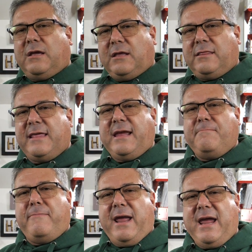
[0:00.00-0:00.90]
they
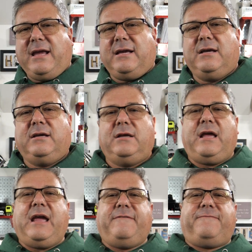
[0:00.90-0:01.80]
make
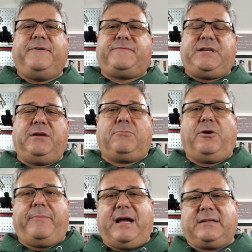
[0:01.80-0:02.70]
a 15
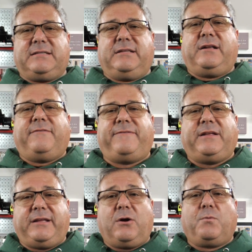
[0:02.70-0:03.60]
round magazine that I
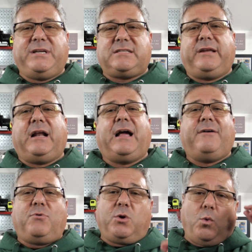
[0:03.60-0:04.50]
found out recently, and I
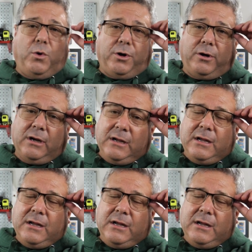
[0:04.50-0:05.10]
have one ordered